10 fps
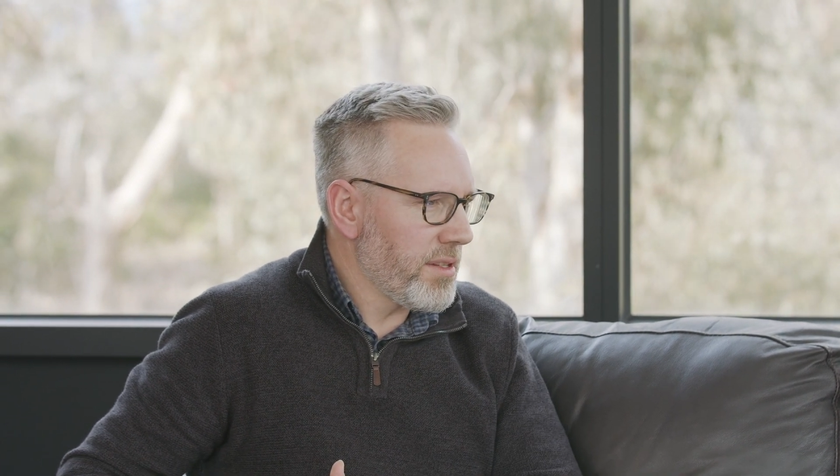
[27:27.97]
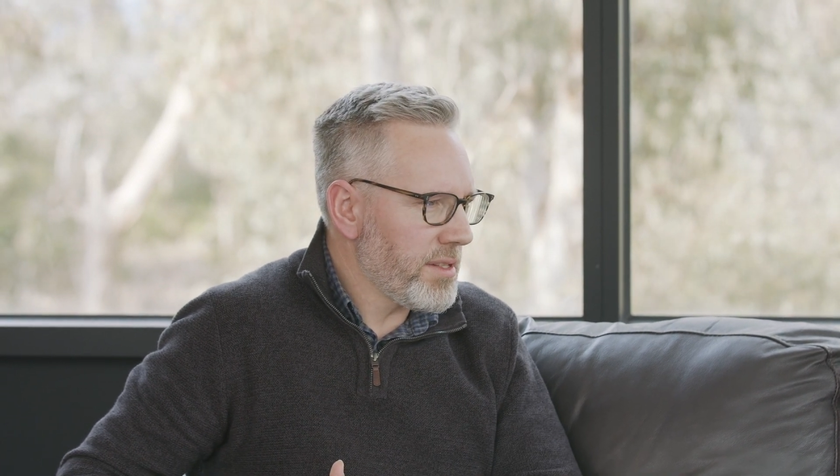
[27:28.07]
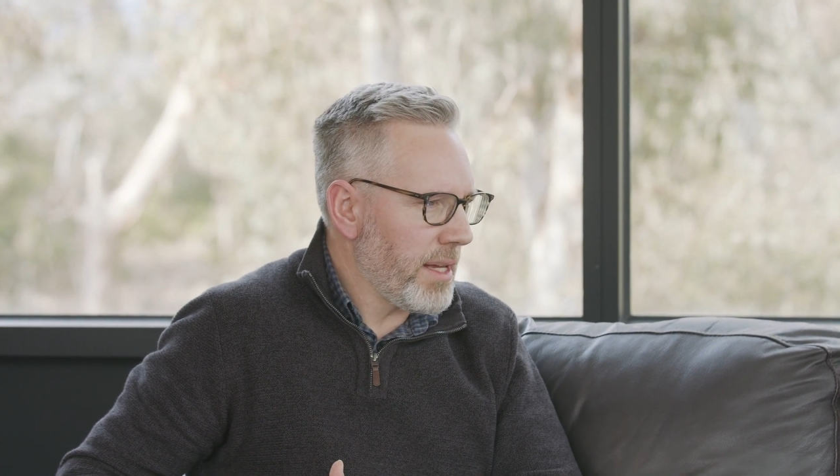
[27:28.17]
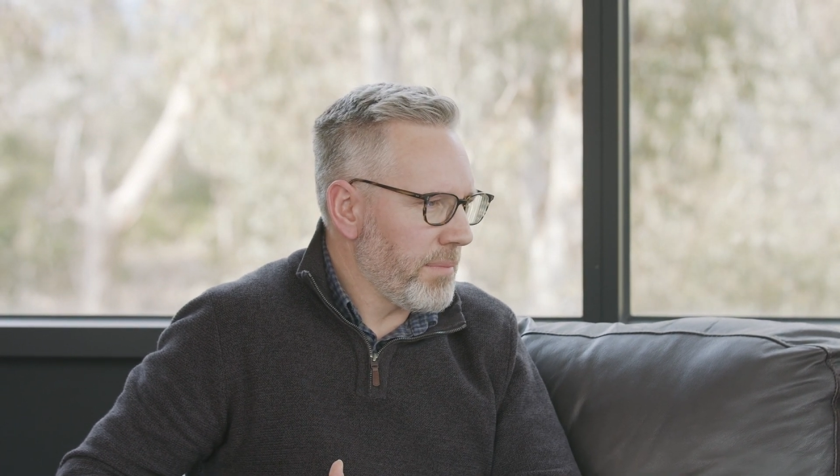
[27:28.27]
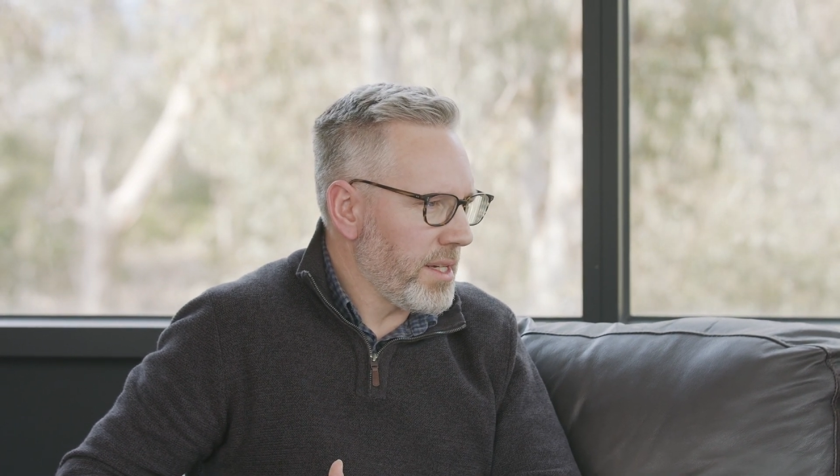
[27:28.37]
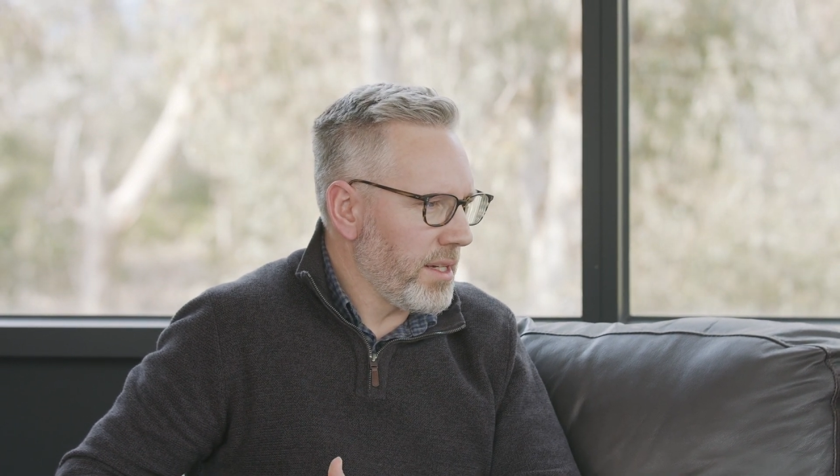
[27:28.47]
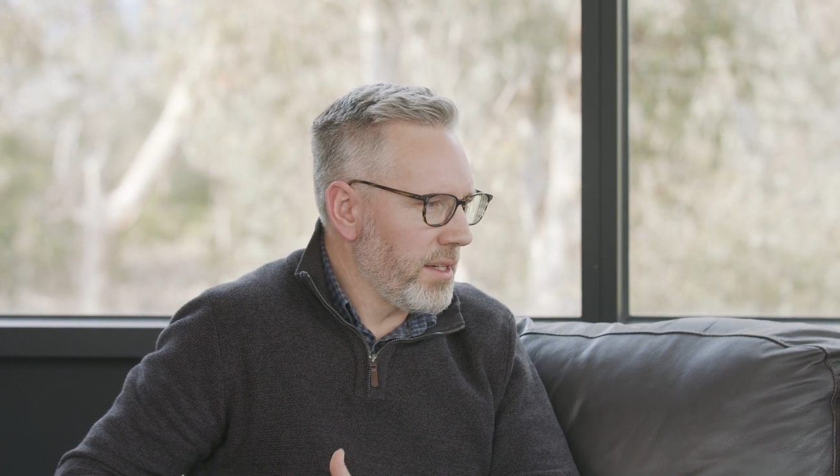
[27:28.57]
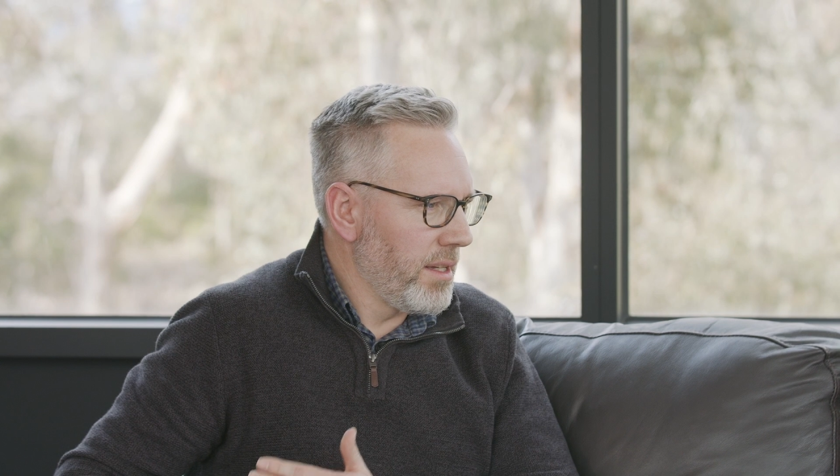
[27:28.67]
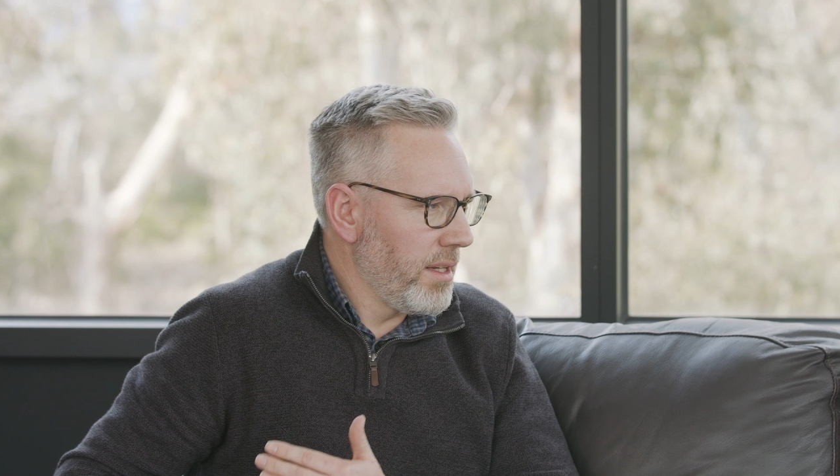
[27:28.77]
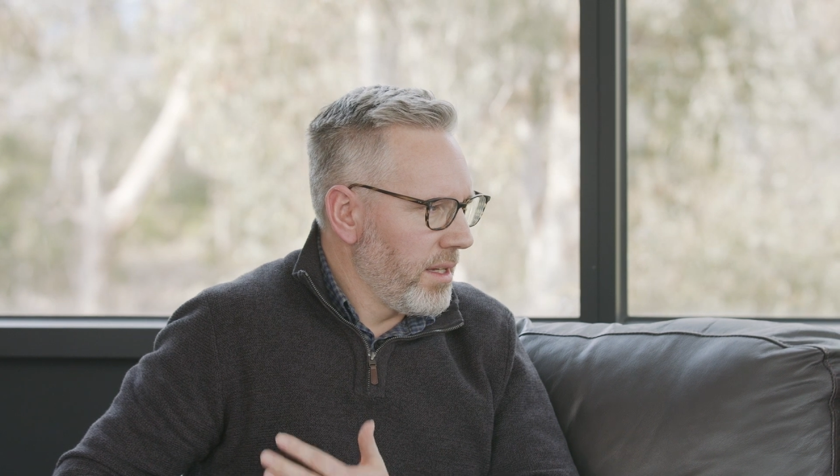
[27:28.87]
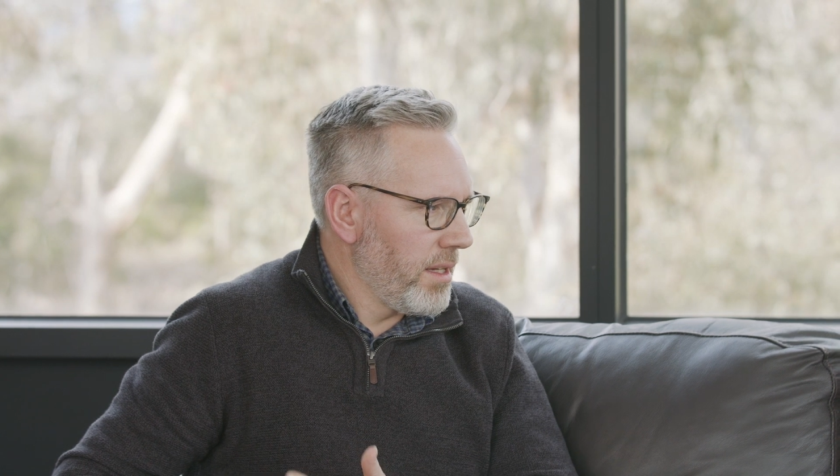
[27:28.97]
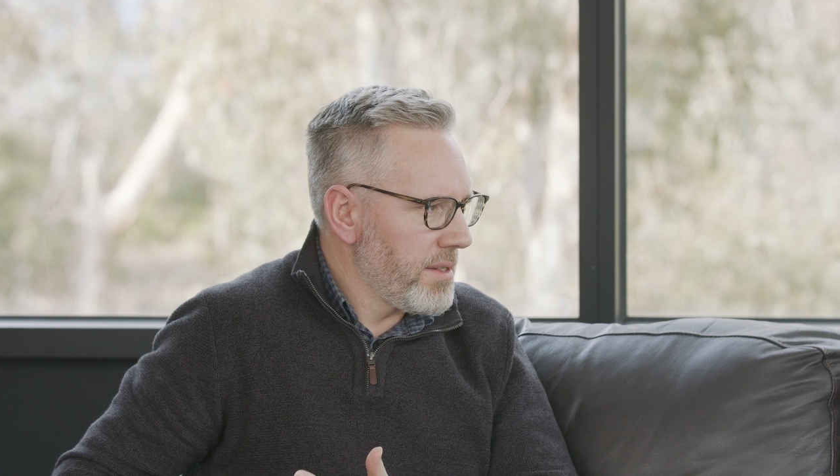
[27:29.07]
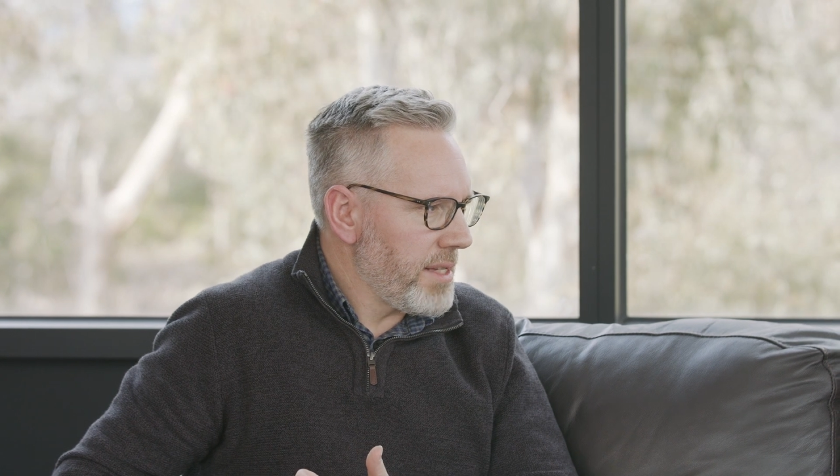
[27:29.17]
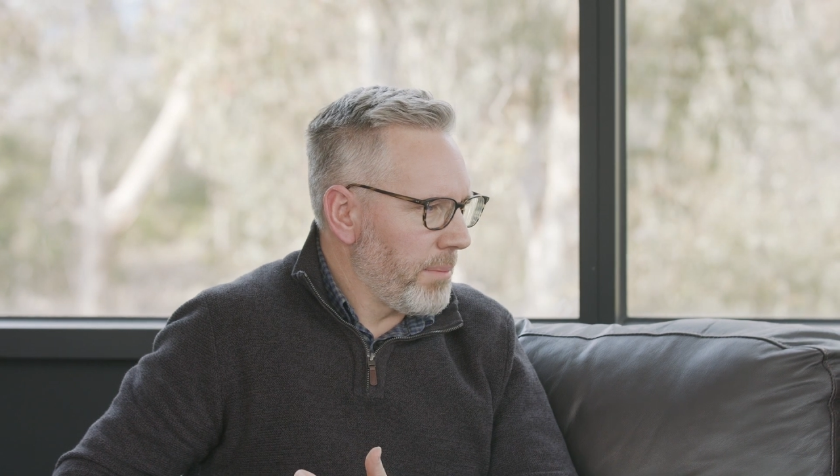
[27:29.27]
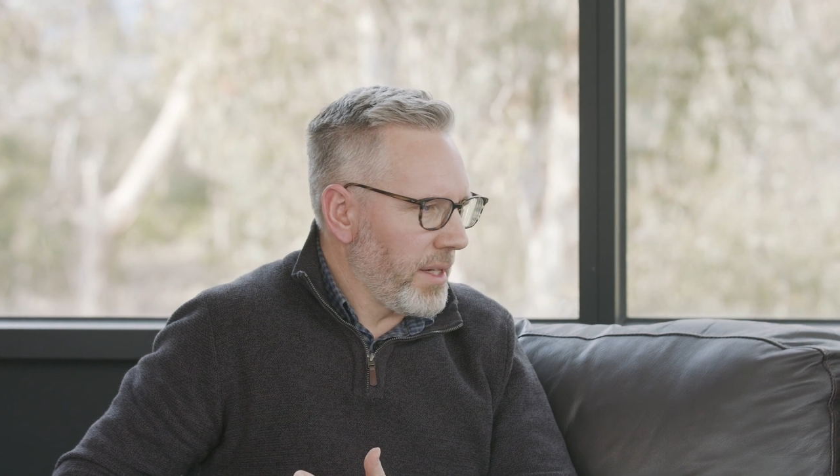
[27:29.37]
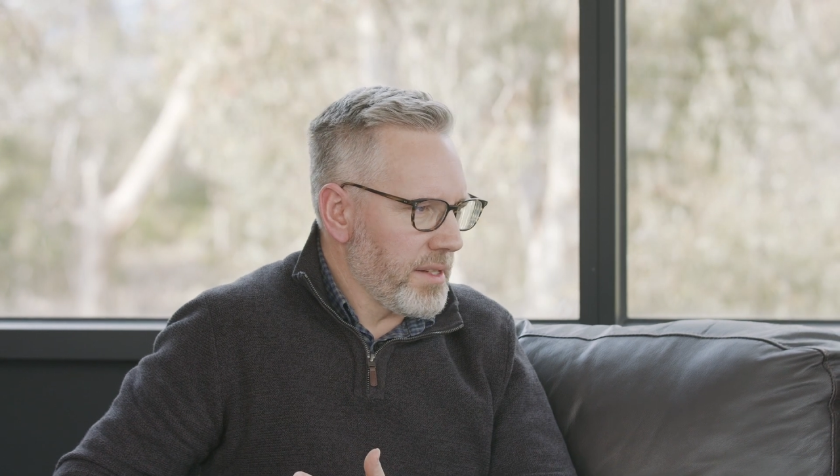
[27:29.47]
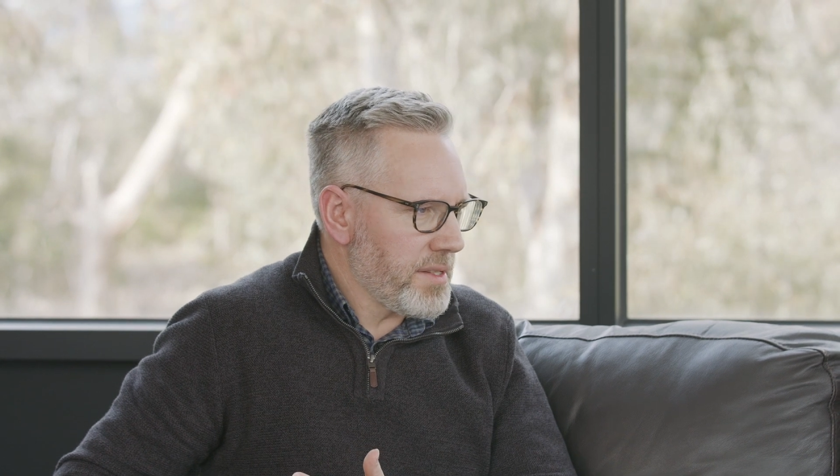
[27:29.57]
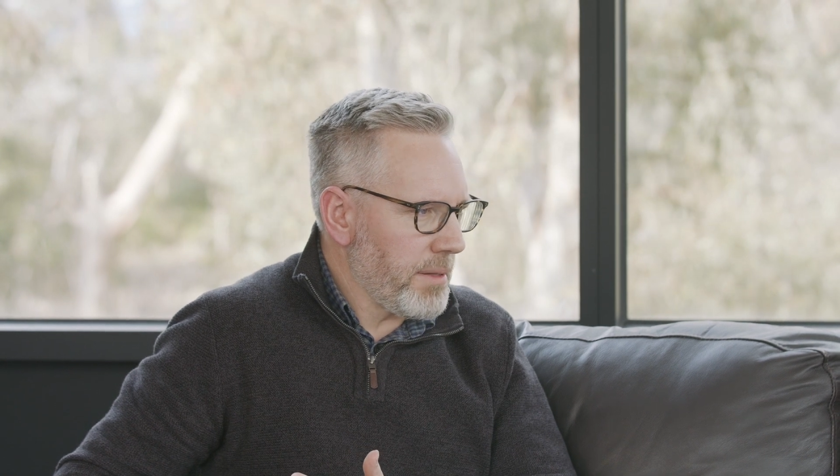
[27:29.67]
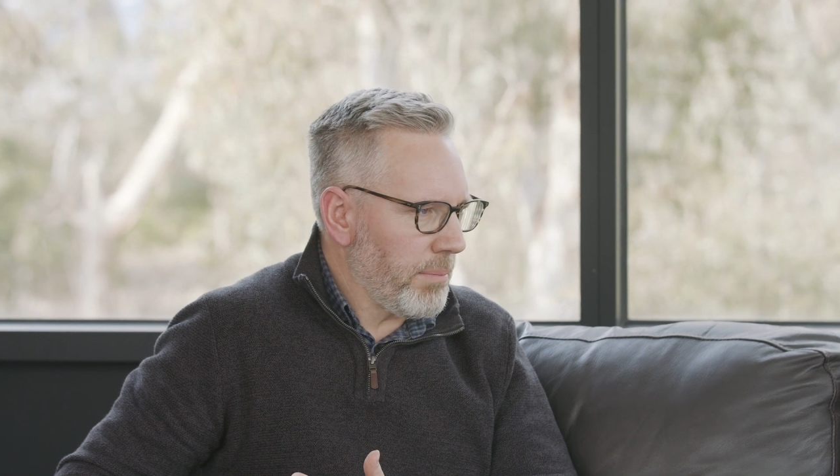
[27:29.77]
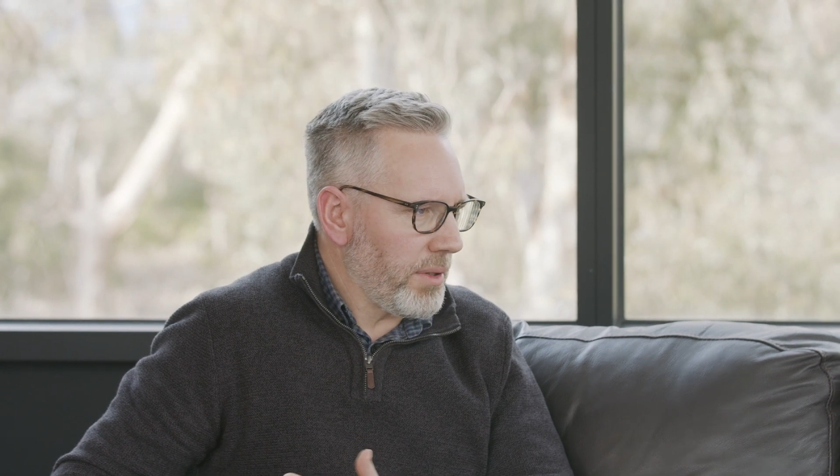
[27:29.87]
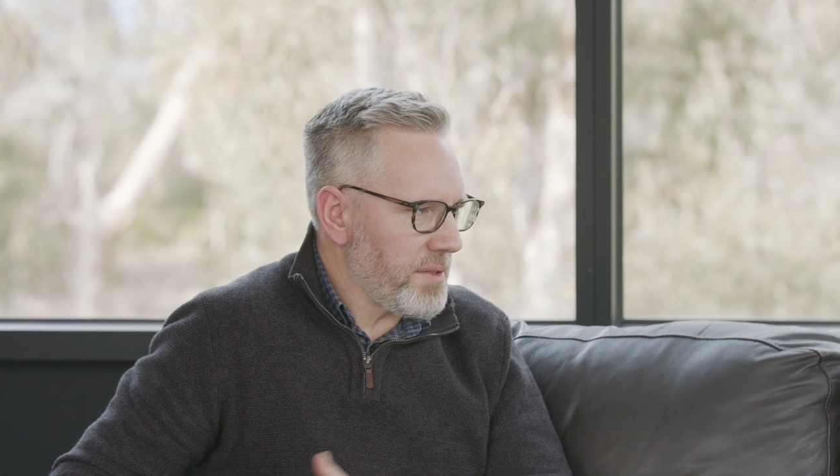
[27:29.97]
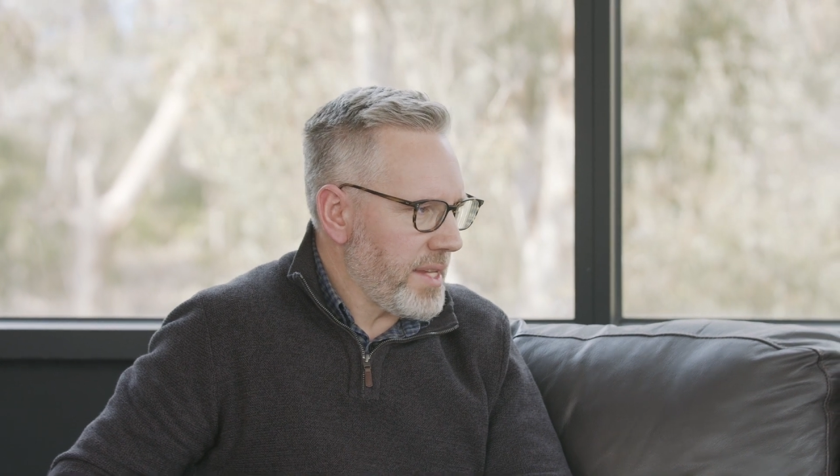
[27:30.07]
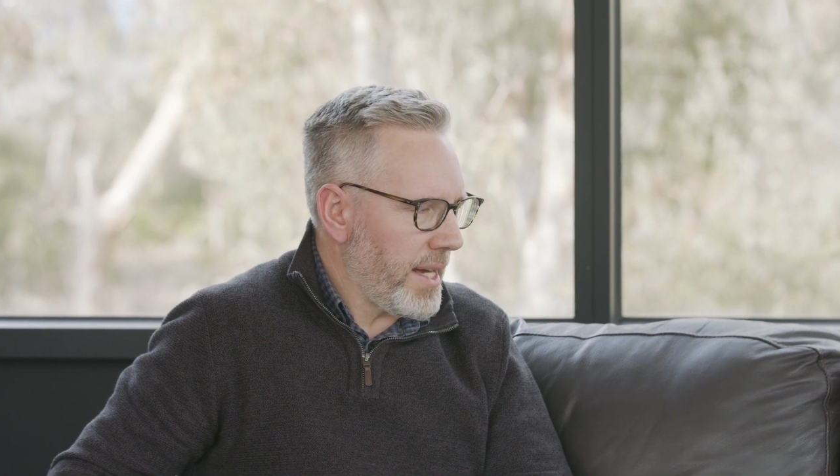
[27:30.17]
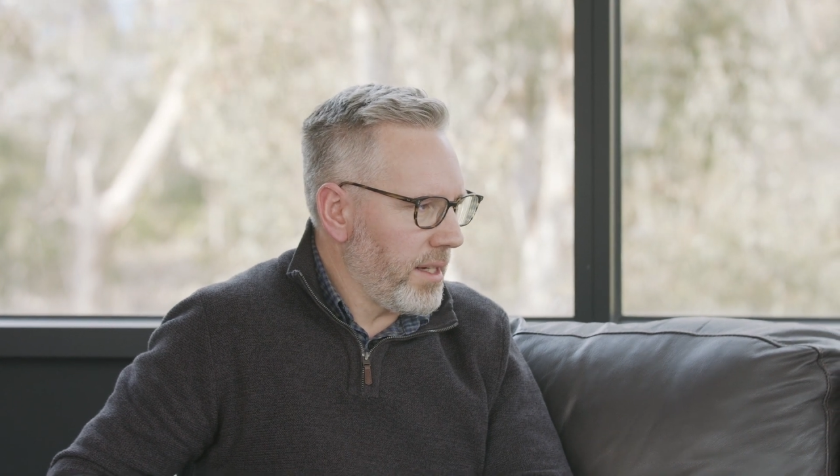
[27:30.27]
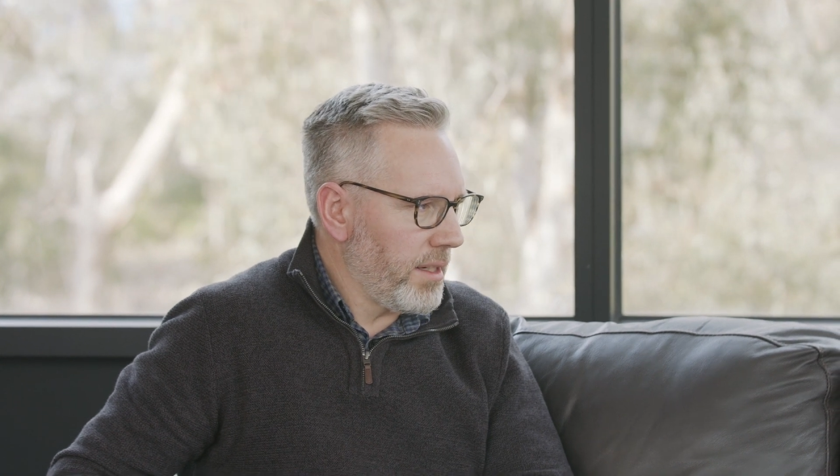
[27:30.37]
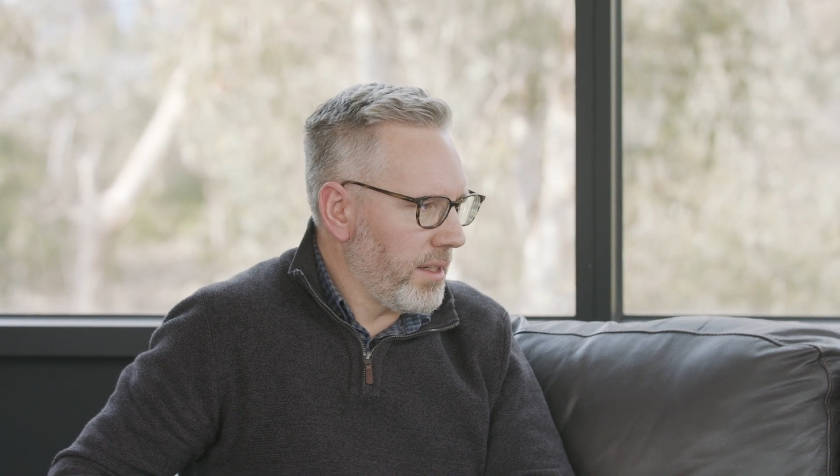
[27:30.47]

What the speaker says: Something as simple as that.